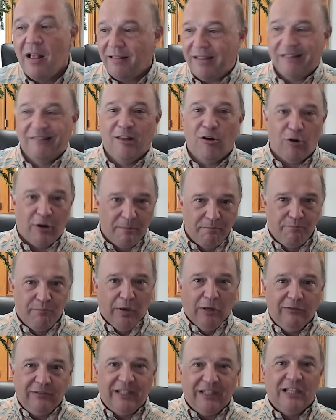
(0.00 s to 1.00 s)
They literally
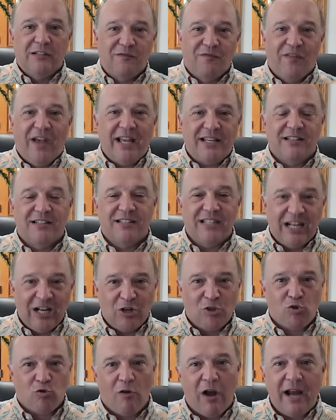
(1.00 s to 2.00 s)
built these vessels in
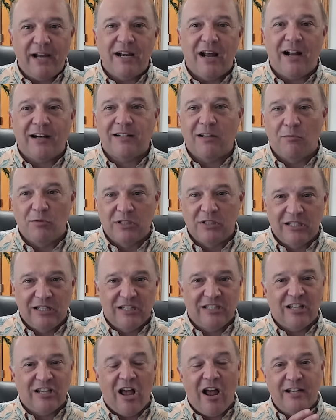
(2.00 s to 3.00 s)
a dry dock that was
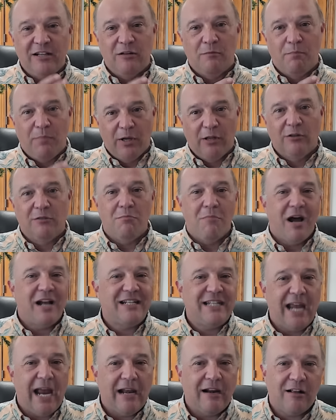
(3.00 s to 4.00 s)
designed to build
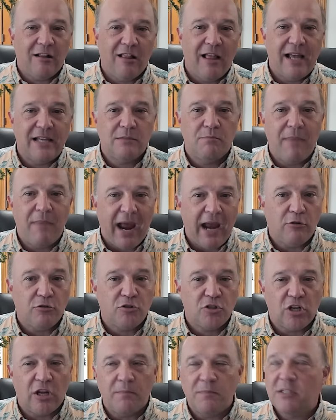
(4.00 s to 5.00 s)
Montana class
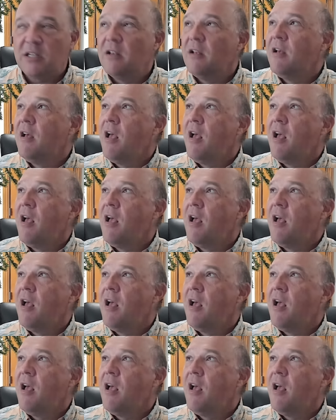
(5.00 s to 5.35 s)
battleships.